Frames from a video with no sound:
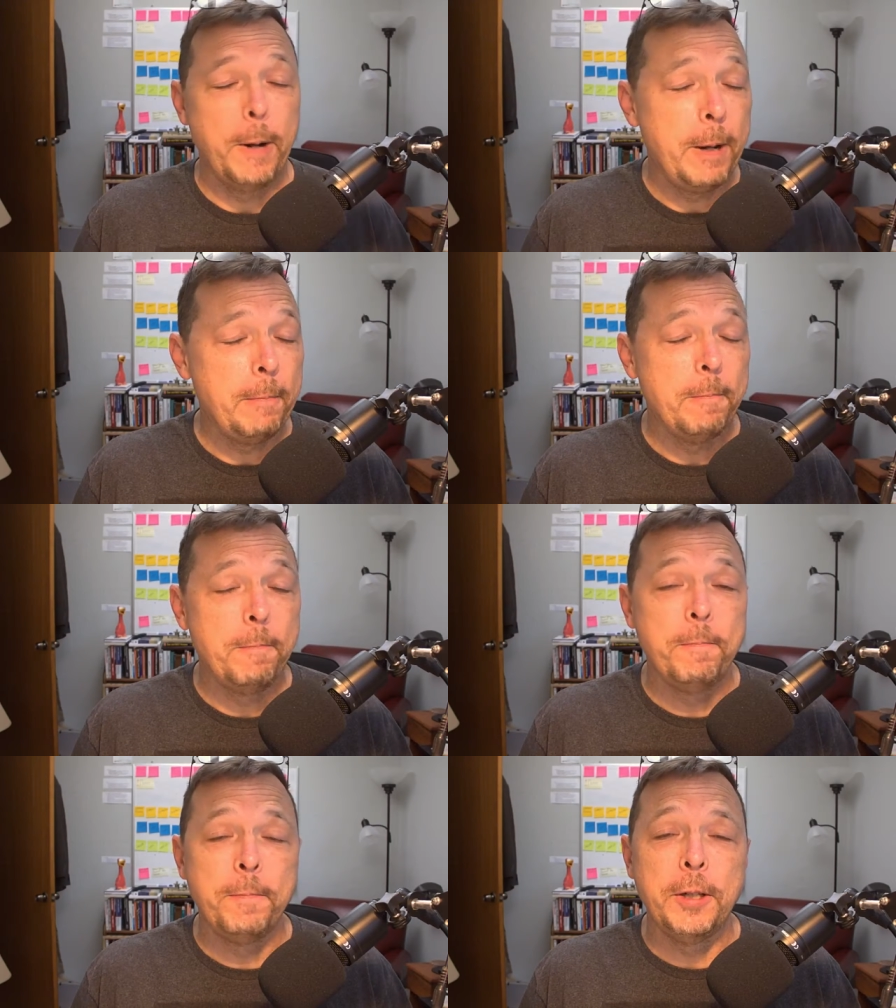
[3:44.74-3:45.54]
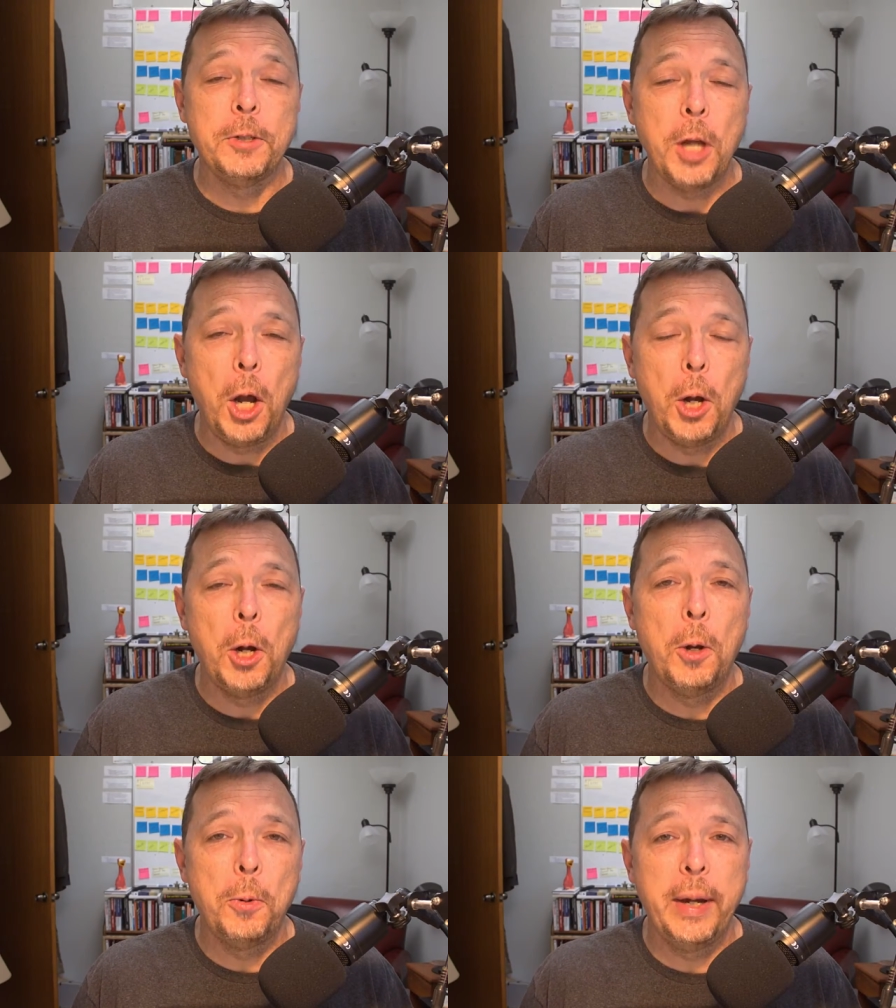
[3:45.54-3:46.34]
Right? There's
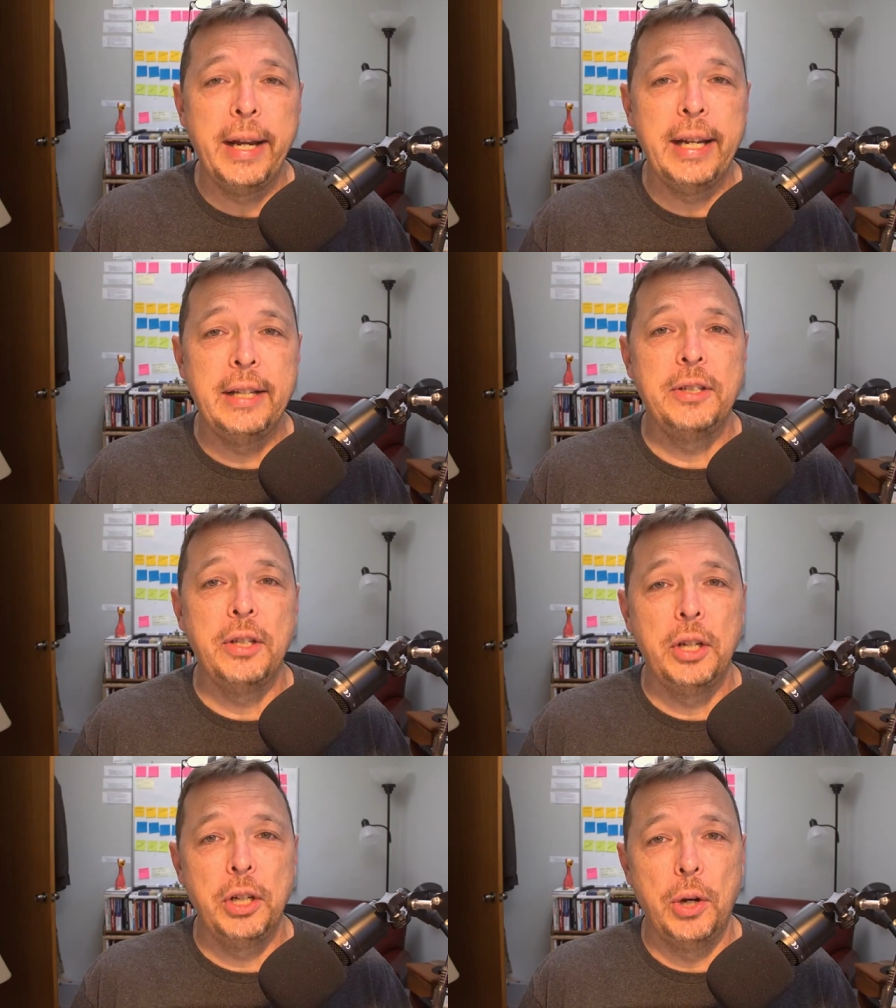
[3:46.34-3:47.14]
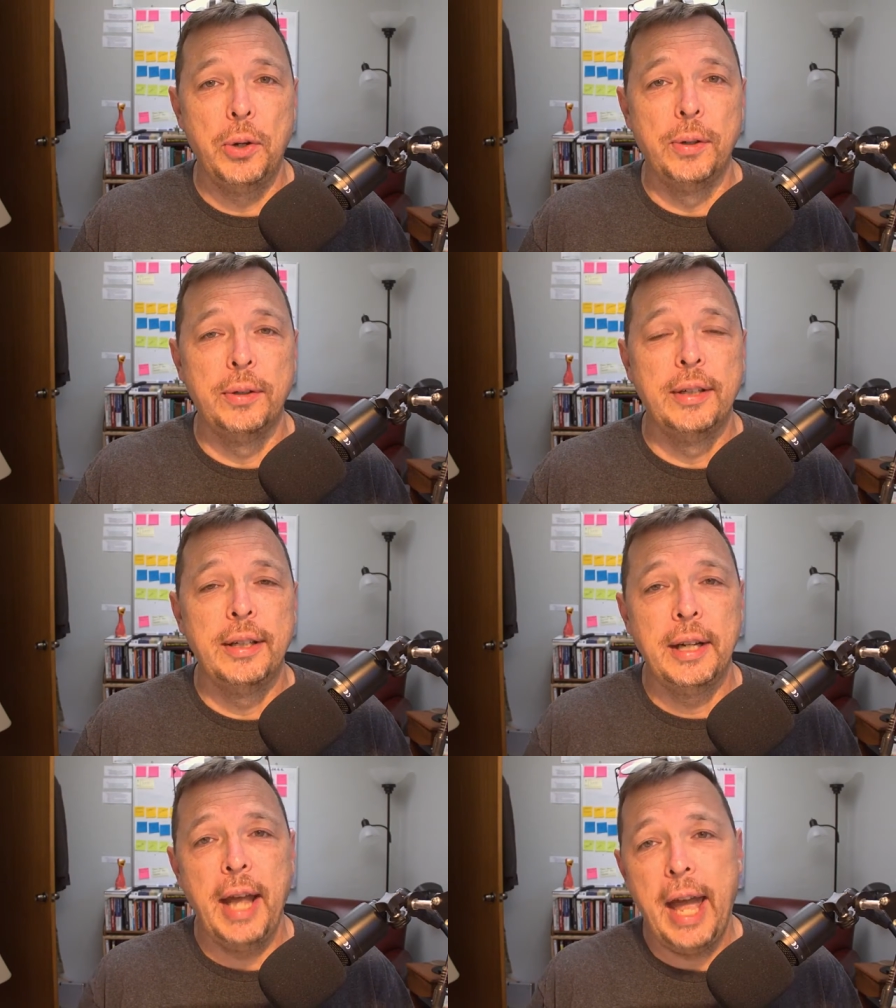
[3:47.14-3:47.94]
always a goal,
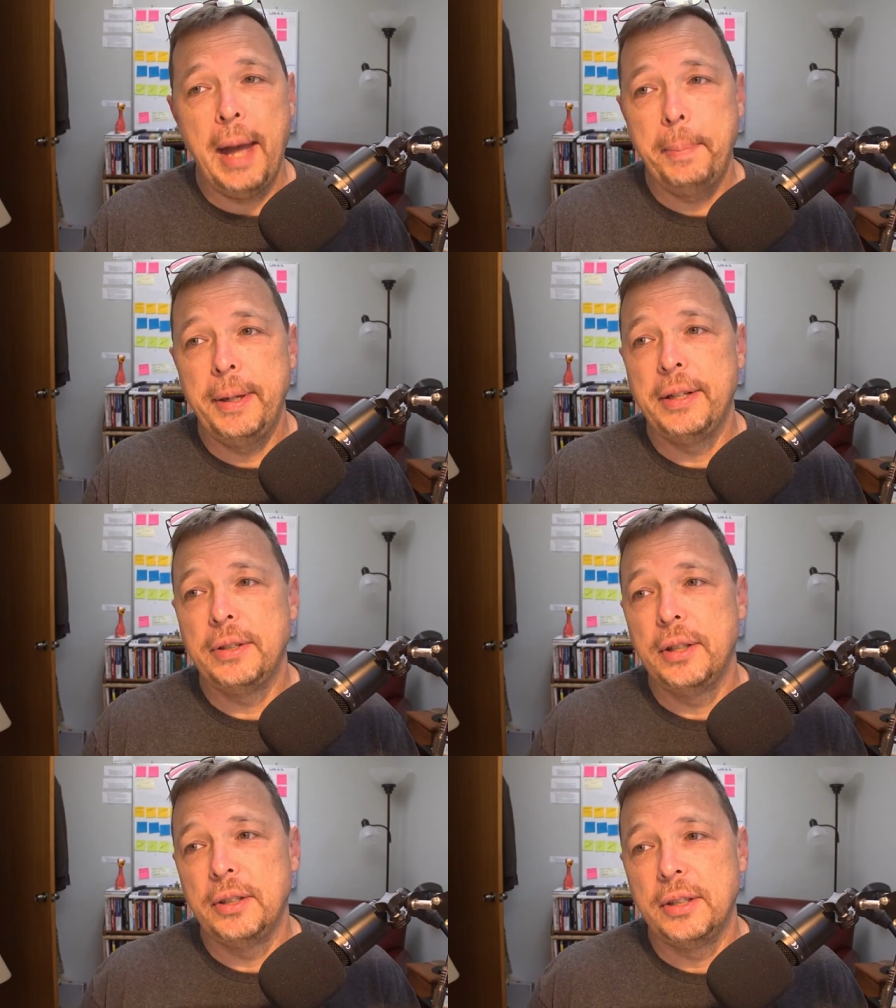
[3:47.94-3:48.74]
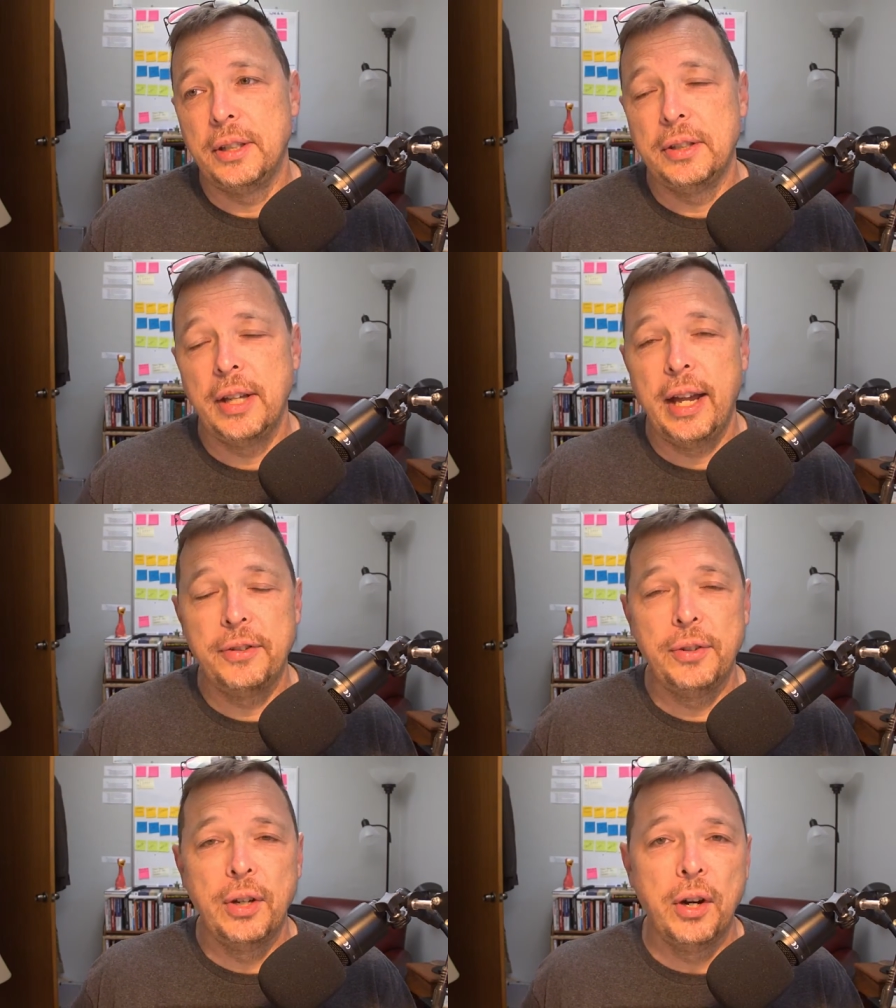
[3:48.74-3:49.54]
and happiness and
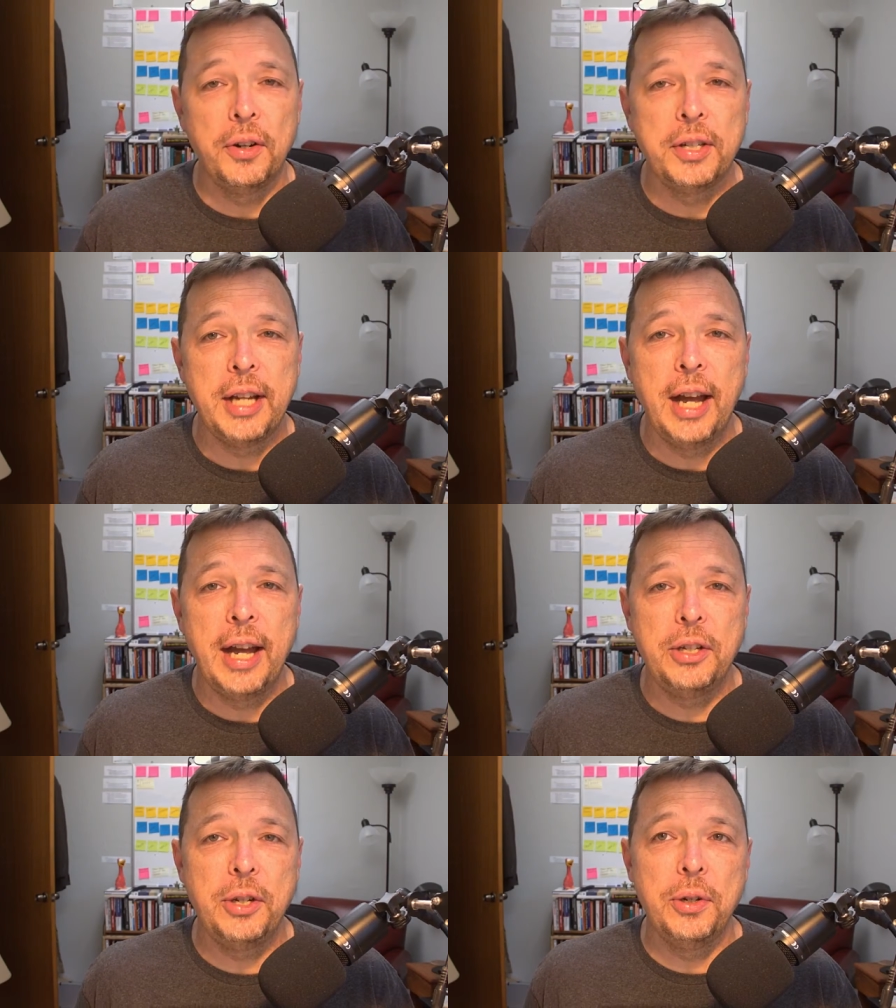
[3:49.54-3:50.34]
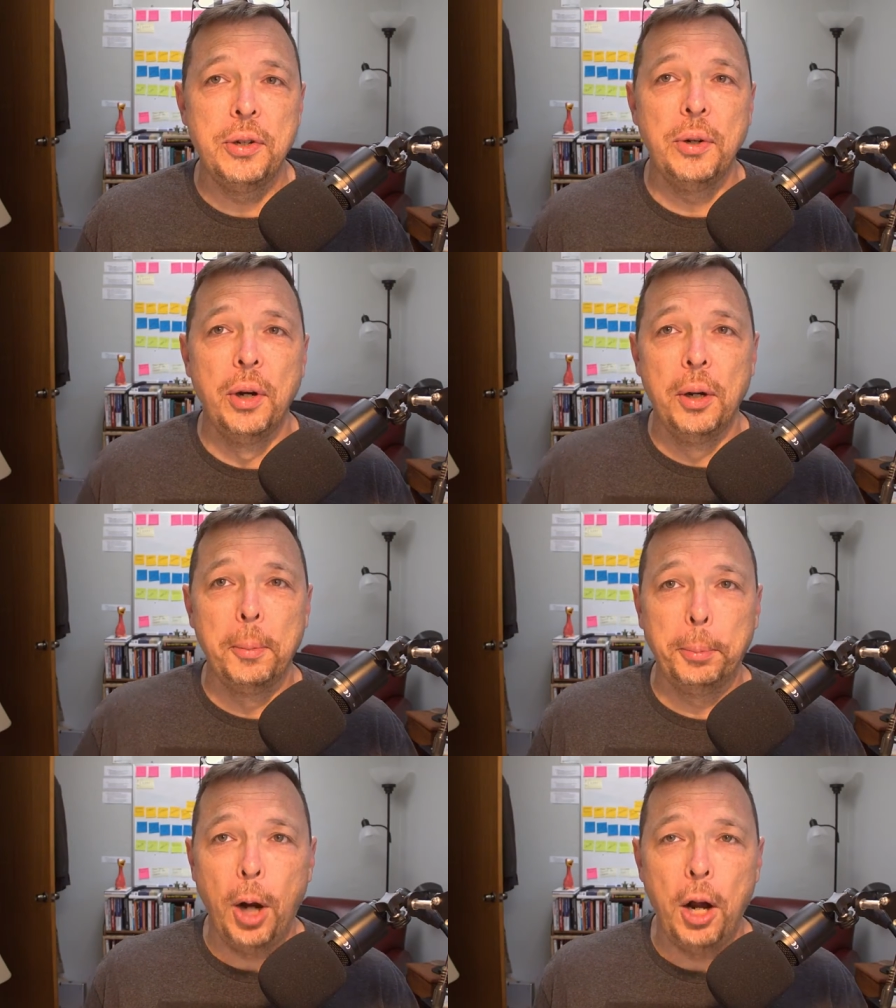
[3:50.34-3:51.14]
success are tied to
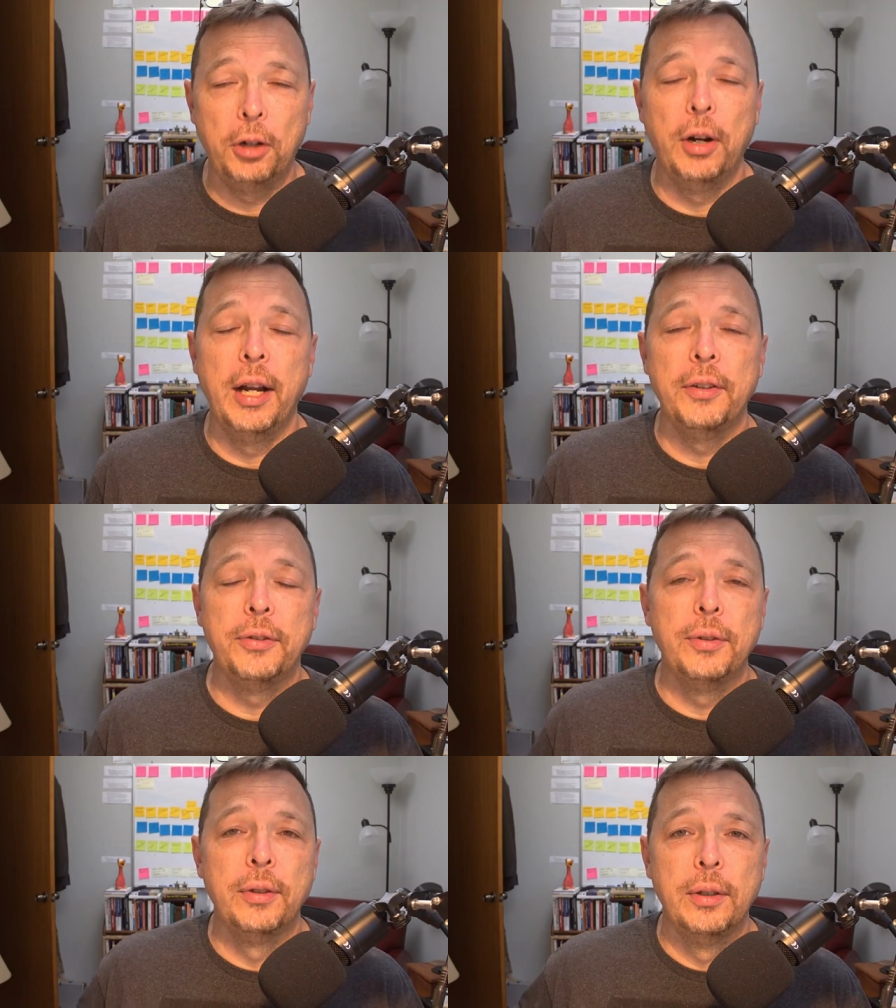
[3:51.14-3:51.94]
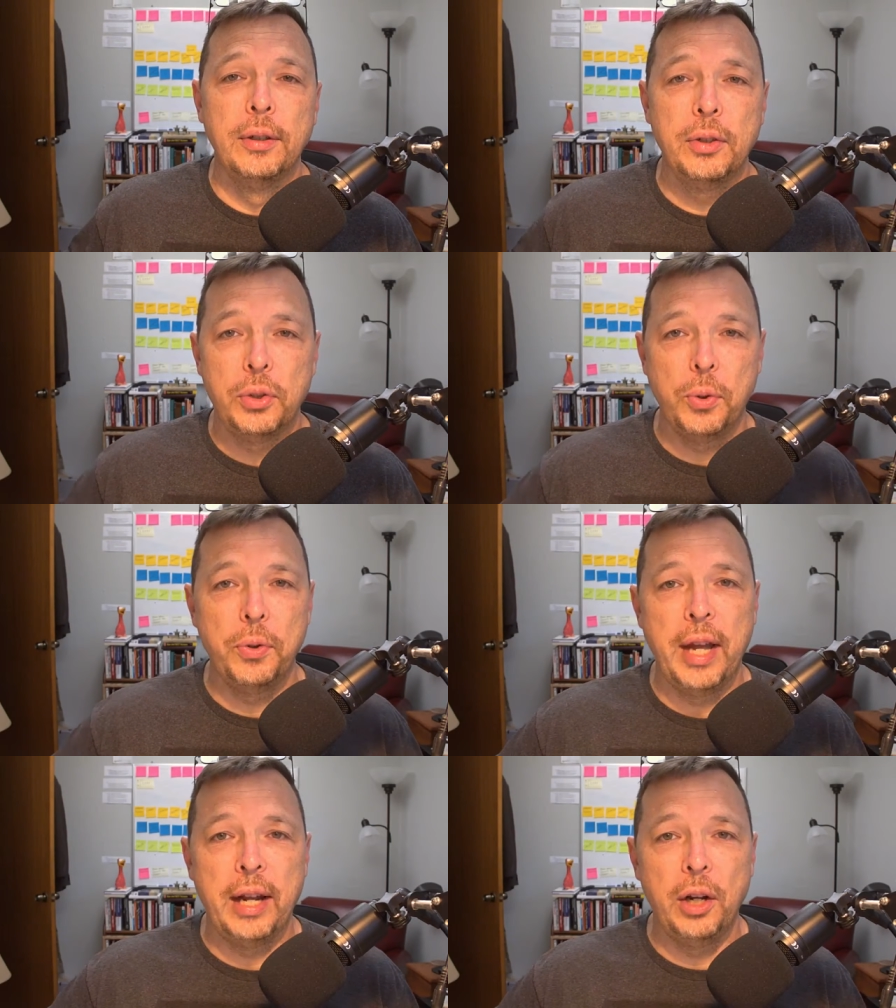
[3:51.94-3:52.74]
progress
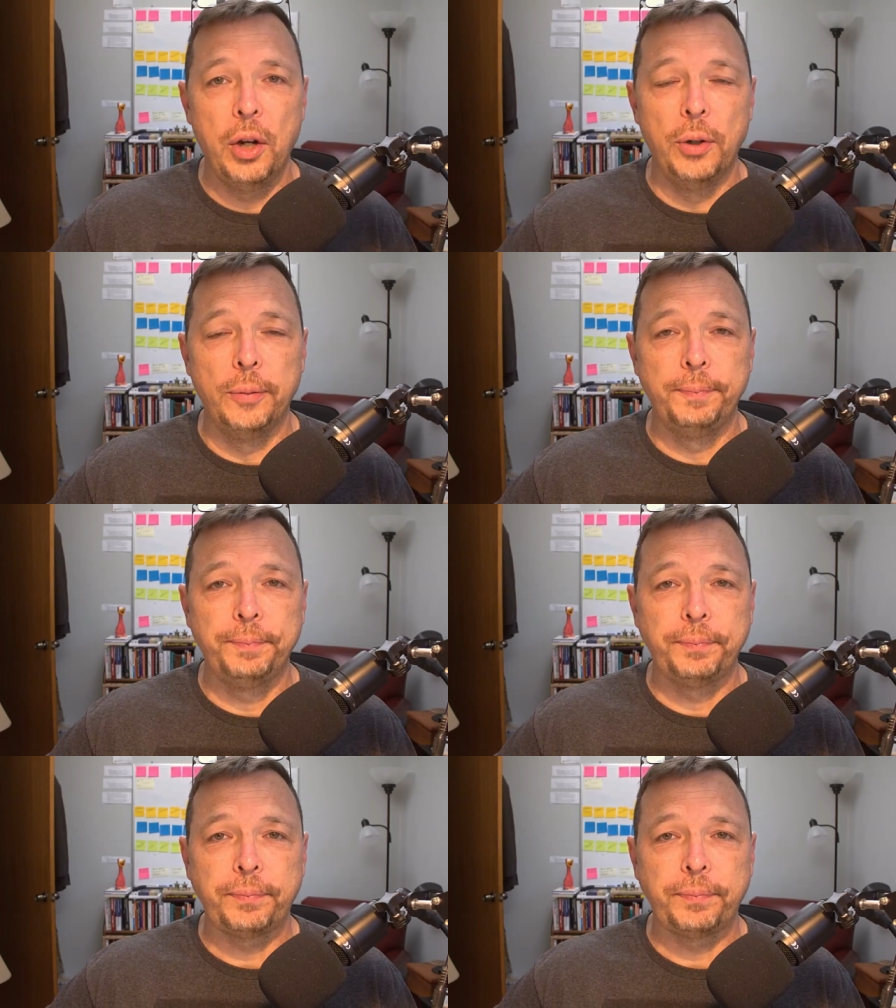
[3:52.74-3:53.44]
toward that goal.